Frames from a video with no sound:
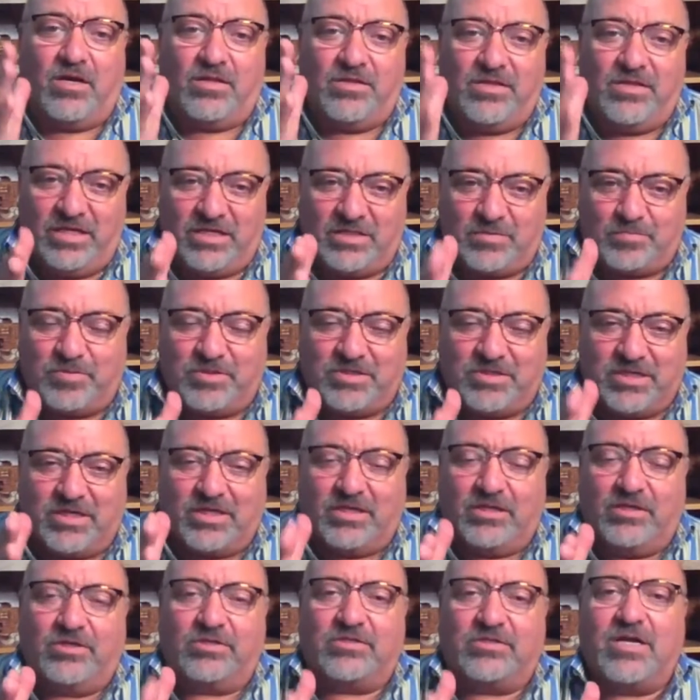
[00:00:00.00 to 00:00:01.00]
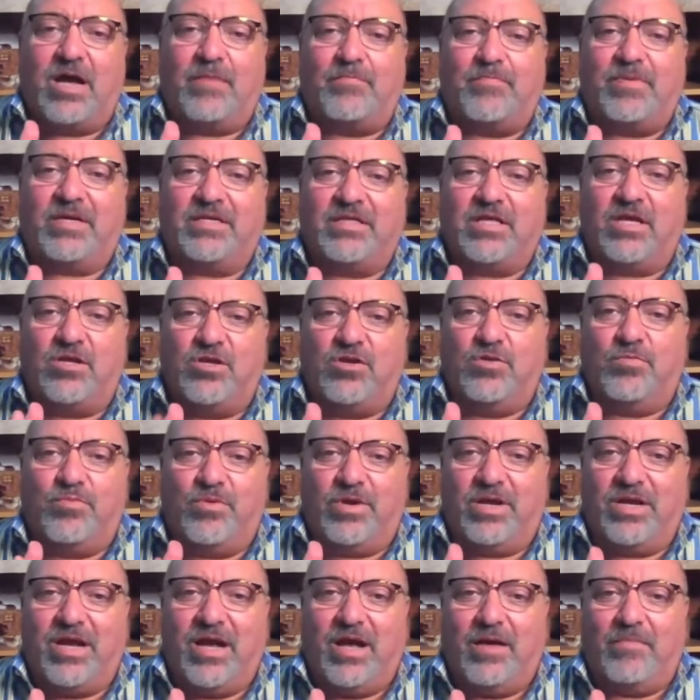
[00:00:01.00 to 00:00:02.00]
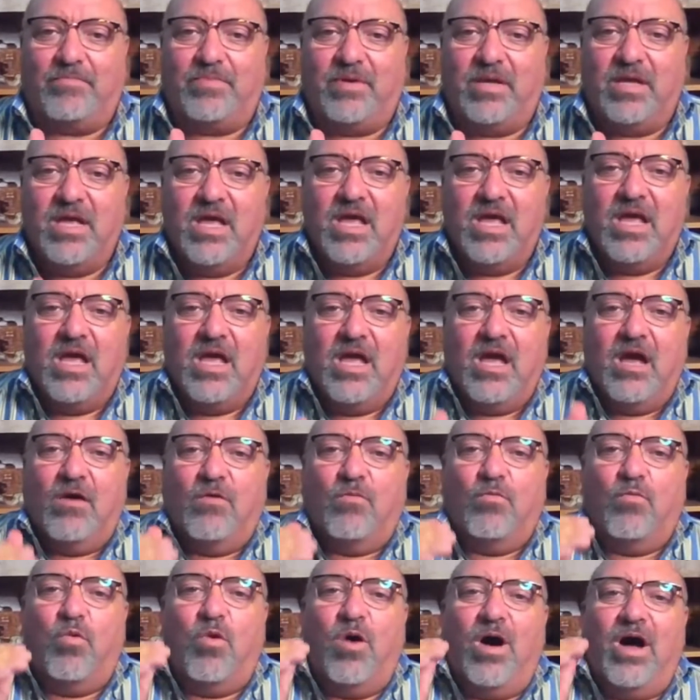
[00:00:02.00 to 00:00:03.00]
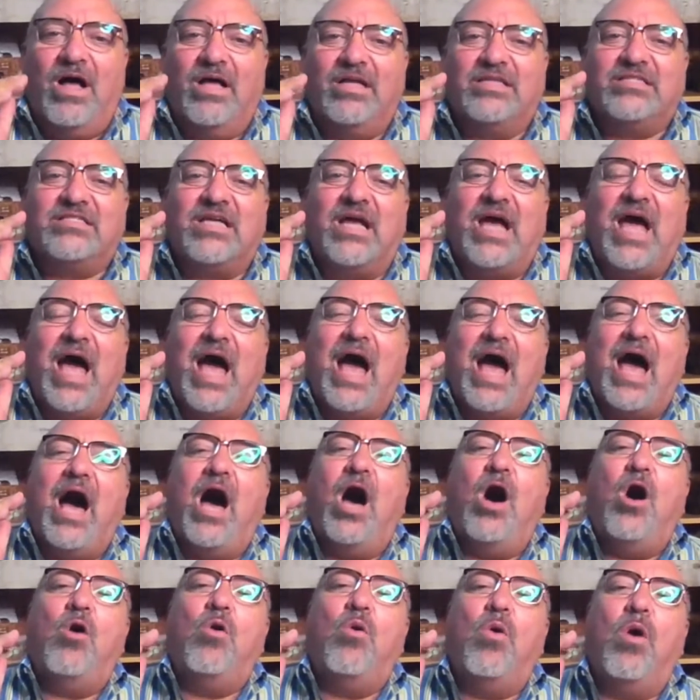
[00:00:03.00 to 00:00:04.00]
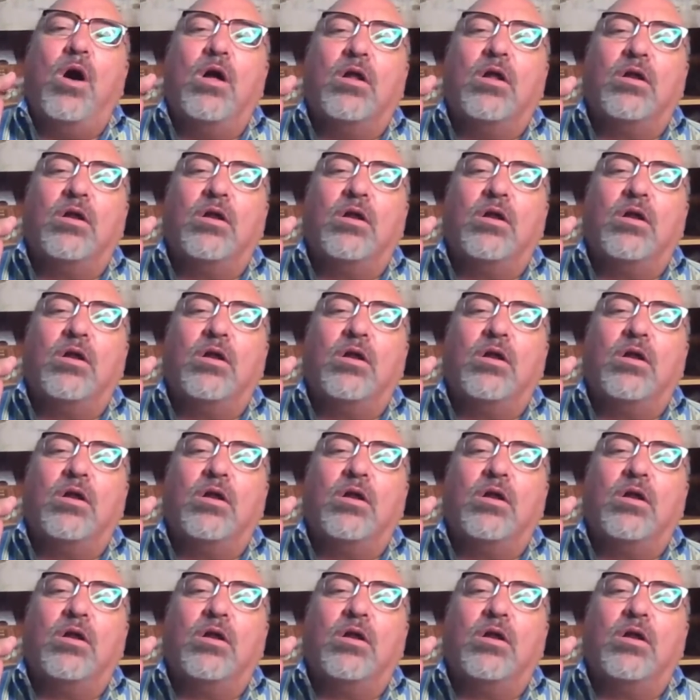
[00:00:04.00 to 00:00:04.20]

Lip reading: on this particular topic that you bring up, was how